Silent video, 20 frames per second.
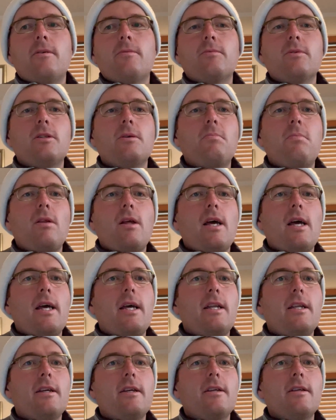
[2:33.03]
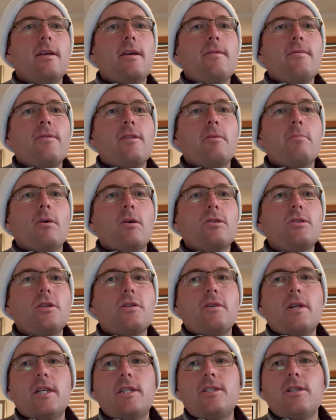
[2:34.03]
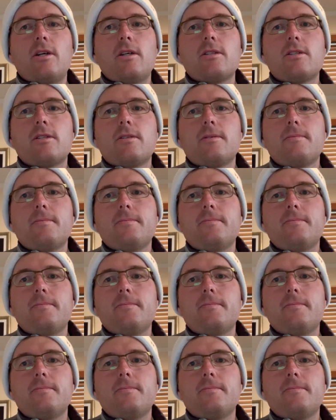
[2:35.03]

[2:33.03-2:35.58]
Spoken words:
with the player hitting the most correct shots.